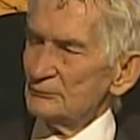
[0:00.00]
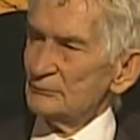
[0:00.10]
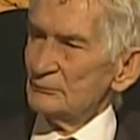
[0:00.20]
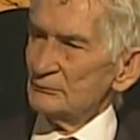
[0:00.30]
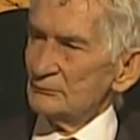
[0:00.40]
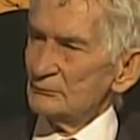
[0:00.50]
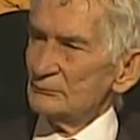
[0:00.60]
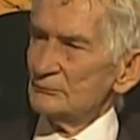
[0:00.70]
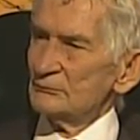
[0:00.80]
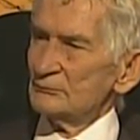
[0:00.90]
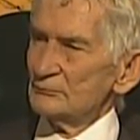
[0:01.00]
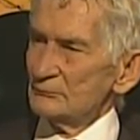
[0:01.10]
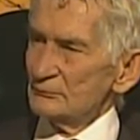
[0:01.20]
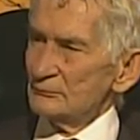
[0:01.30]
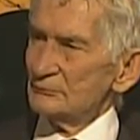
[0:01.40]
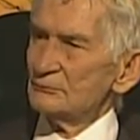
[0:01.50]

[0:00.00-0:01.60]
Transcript: Being able to be transparent.